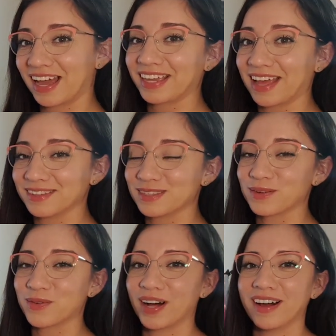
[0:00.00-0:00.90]
against
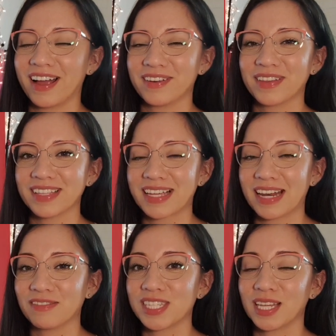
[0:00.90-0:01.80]
the wall. I know that's
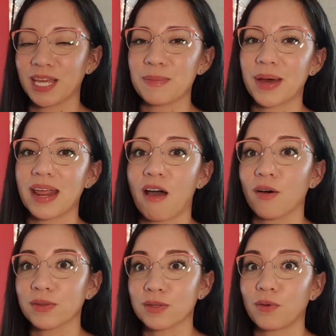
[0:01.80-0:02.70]
kind of silly, but
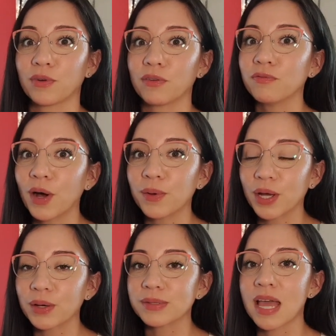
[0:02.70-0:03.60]
also for
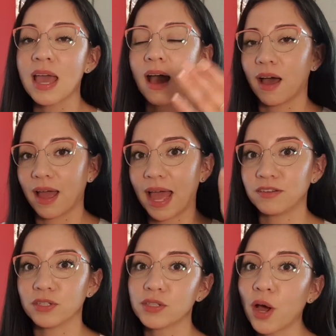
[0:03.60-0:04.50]
photos, uh,
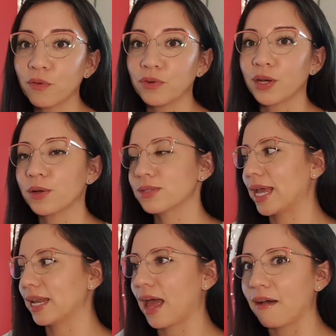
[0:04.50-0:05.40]
head to toe photos,
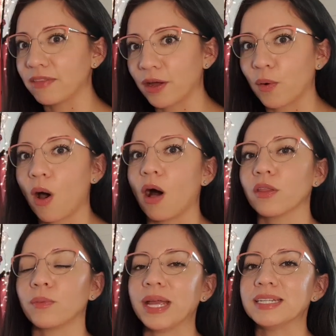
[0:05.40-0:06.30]
I can have that go
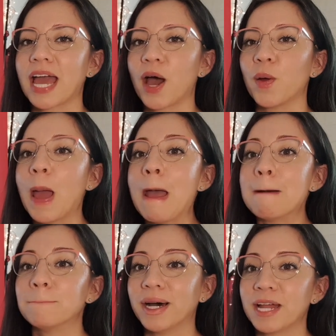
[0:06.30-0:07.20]
all the way down.
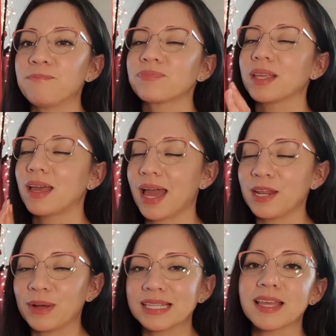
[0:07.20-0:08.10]
But
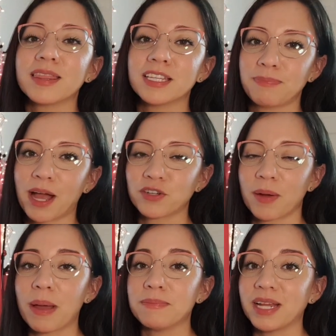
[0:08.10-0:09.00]
anyways, this
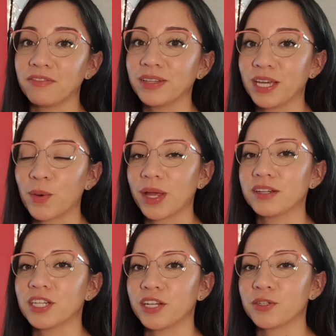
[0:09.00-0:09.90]
backdrop, I'm definitely
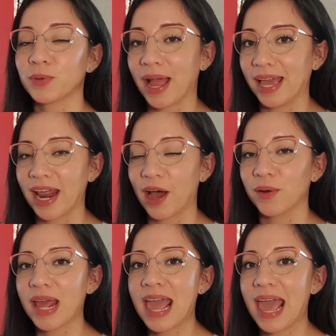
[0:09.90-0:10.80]
going to try it
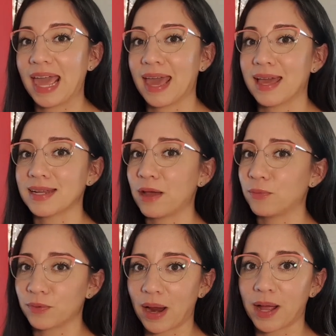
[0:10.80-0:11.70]
out, and I
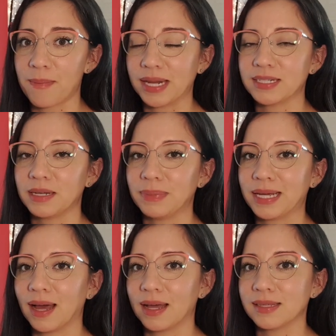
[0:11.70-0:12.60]
would recommend it
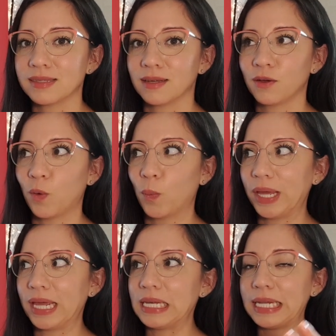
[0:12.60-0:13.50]
because
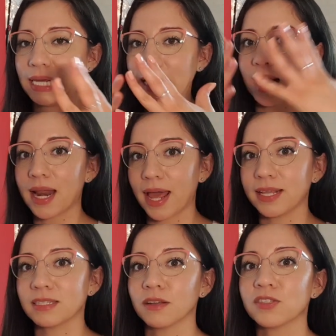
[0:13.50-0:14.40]
we need a
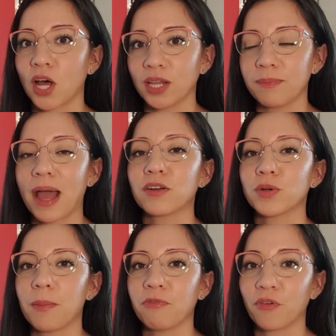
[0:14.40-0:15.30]
nice solid
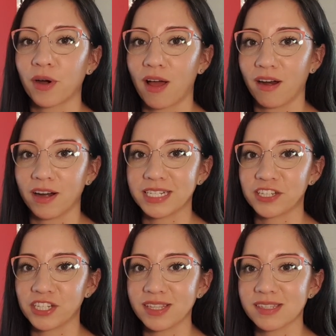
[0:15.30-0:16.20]
backdrop for our
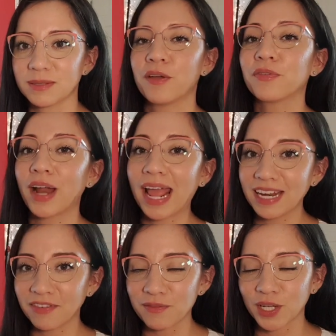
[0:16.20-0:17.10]
auditions. For
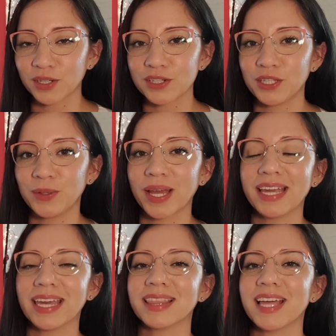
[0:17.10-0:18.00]
eighty-five dollars, you
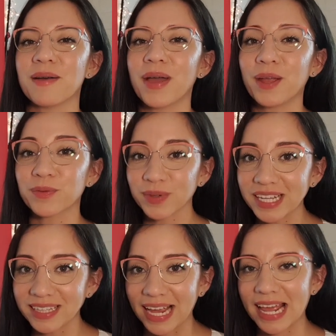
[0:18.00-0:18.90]
can get them a
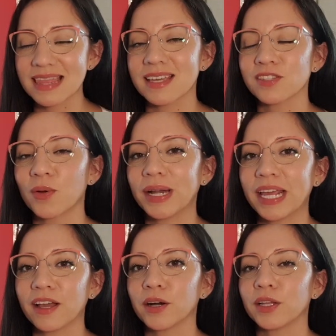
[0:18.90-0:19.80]
ring light, and this
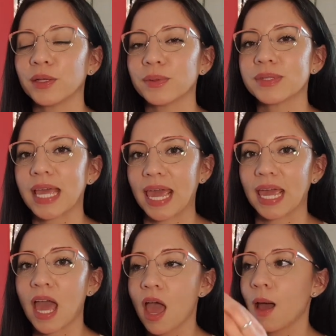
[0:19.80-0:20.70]
already includes
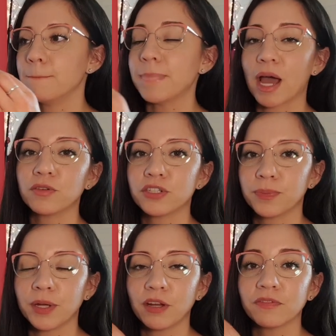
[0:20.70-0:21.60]
a mount
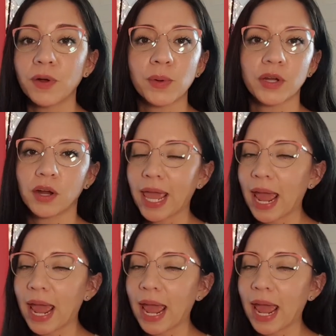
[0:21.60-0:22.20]
to put your phone or your